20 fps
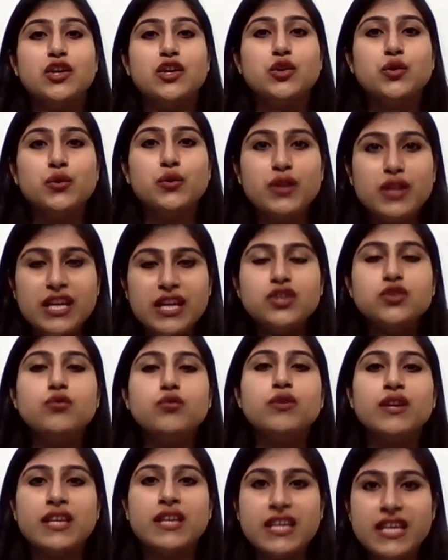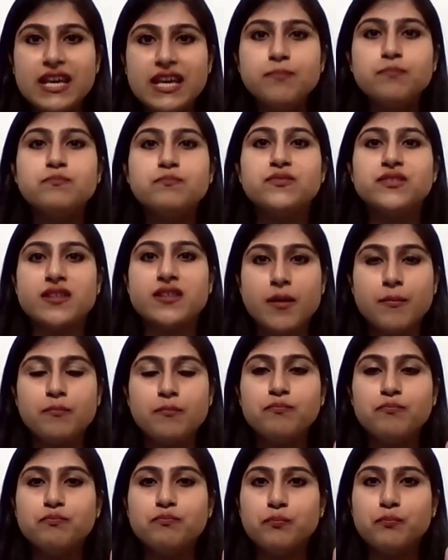you need to keep
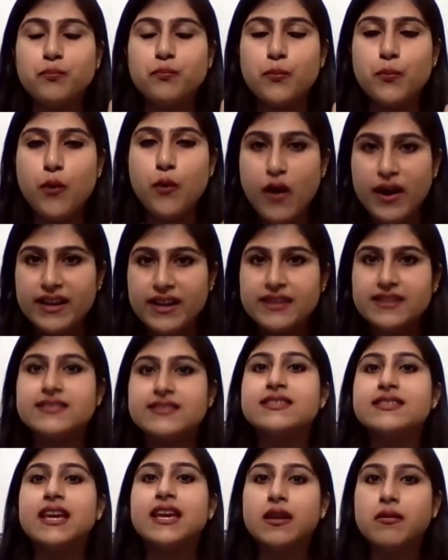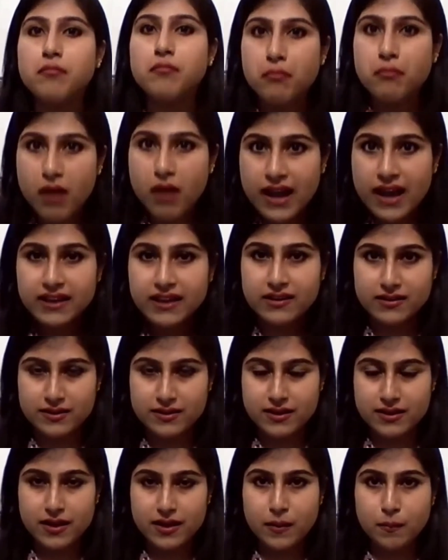some points in mind
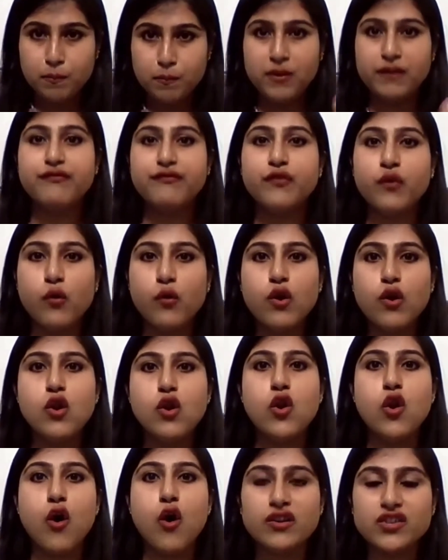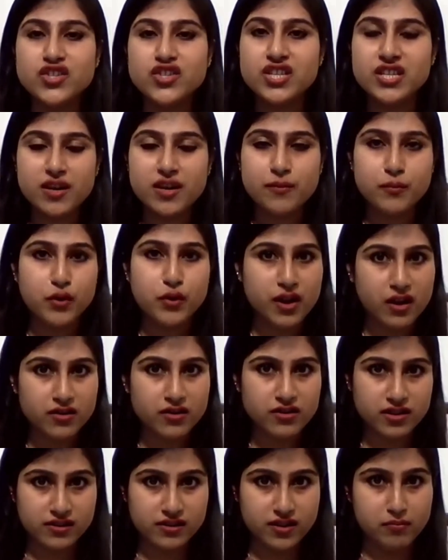before launching a
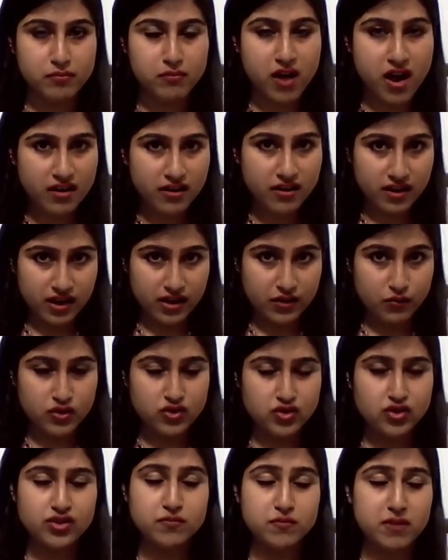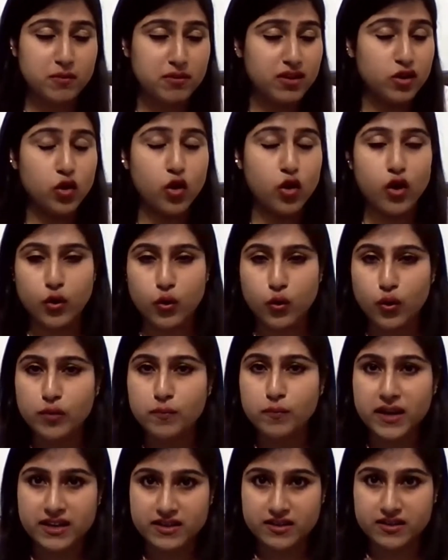product in the market, which is maybe your
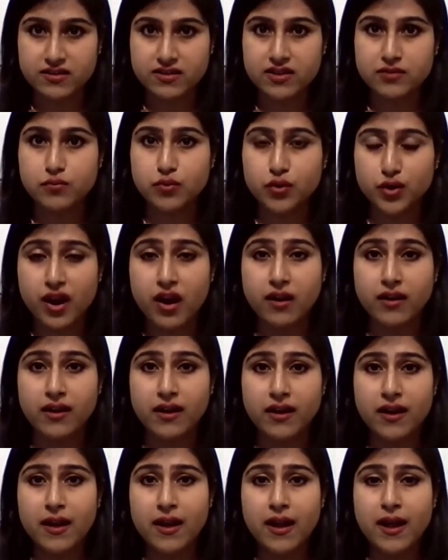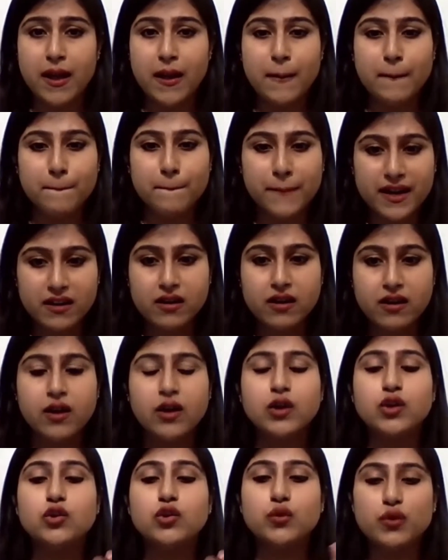own patented product. But
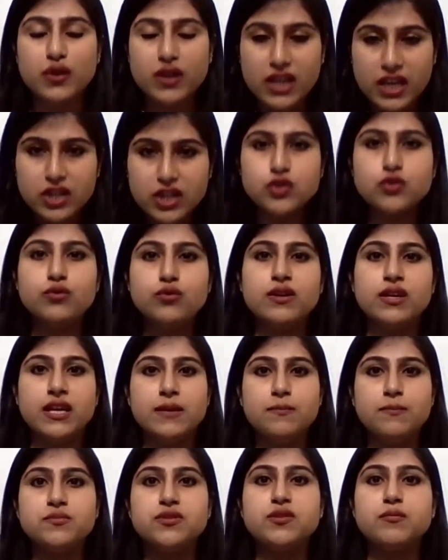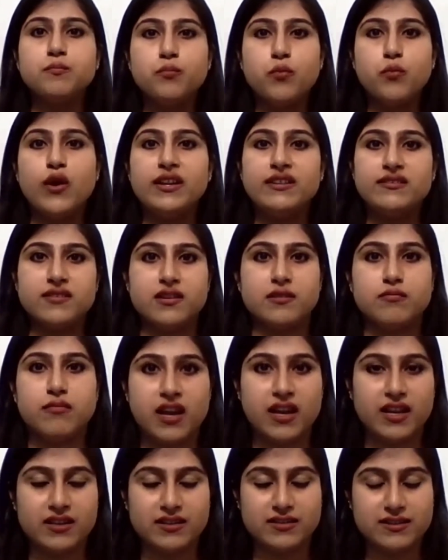you need to keep some points in
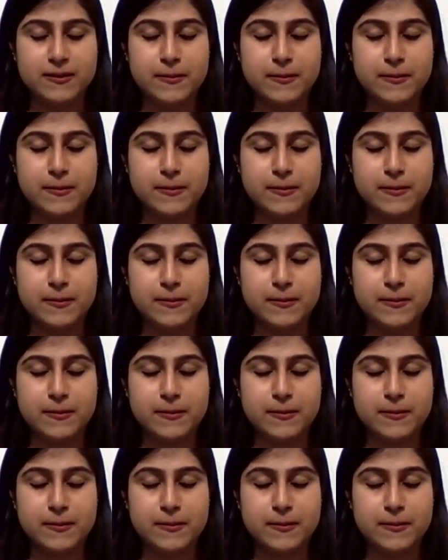mind.